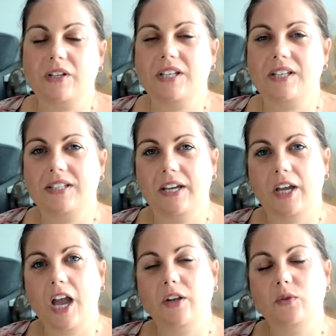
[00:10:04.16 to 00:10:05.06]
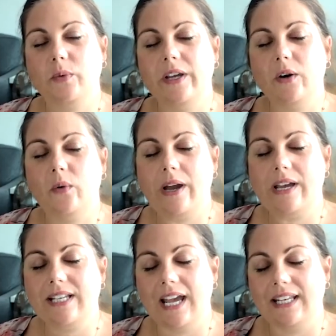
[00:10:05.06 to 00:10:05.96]
Fantastic. And we
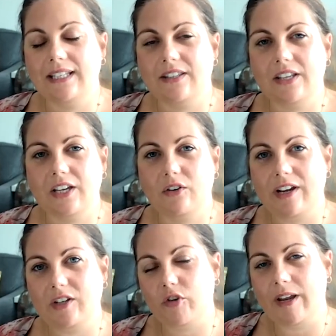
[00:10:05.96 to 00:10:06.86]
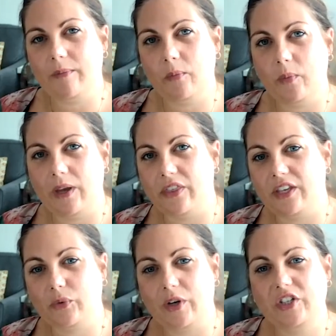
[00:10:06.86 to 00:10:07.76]
always end the Green Dream with
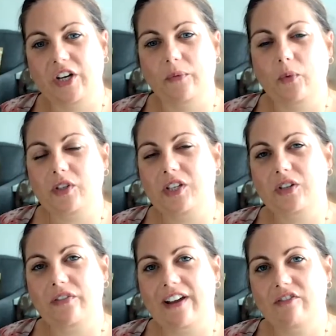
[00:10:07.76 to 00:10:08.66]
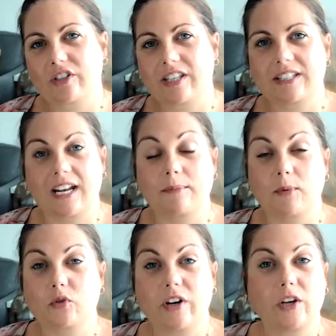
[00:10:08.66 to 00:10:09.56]
this question: what is your favourite
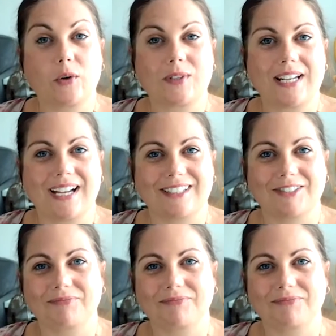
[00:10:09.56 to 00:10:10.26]
sustainable drink or snack?